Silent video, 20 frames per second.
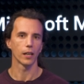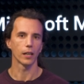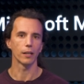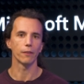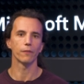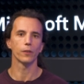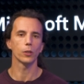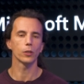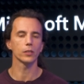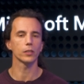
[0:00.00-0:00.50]
It
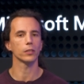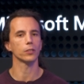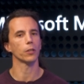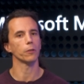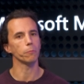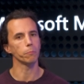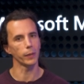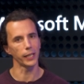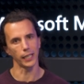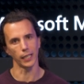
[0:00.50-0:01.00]
focuses
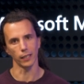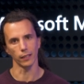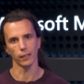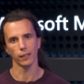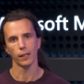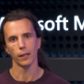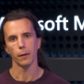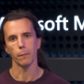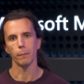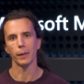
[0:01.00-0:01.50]
on meaning,
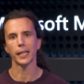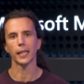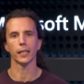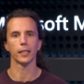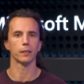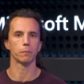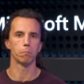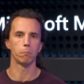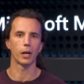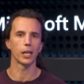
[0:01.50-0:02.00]
making
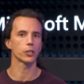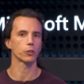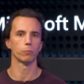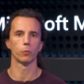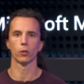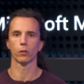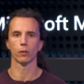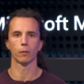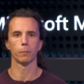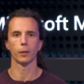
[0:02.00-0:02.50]
it much
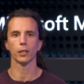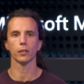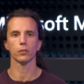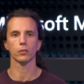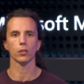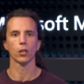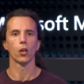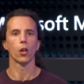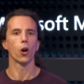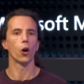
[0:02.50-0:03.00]
more
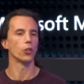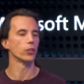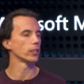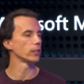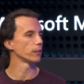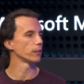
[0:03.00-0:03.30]
robust on the